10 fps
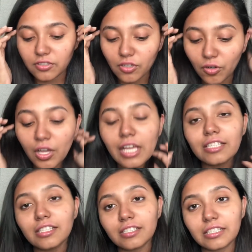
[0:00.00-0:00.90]
So
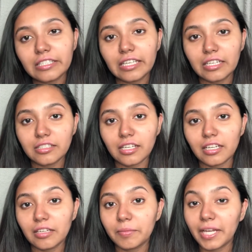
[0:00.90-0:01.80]
since concealer is a
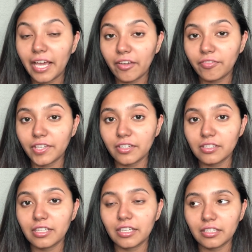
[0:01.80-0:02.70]
little bit heavier,
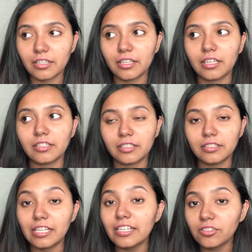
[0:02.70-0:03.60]
they
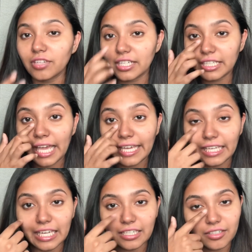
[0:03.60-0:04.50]
tend to get
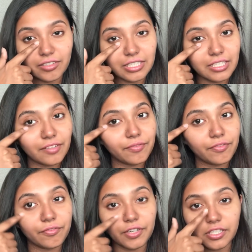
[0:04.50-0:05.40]
cakey and creasy
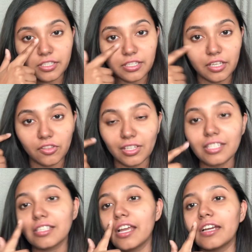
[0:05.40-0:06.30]
first in
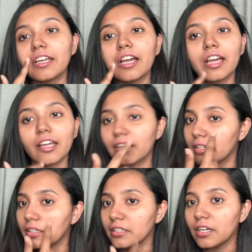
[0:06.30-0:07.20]
this area and
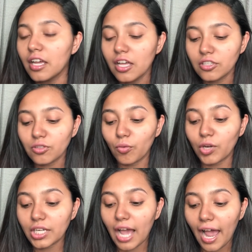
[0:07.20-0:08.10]
here. So
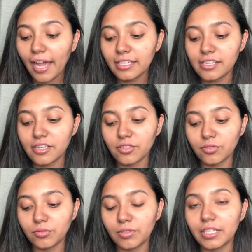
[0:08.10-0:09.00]
what I tend to
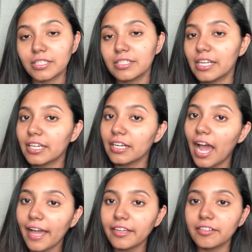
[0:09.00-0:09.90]
do is take an
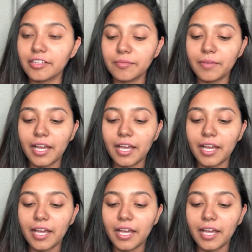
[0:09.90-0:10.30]
eye cream.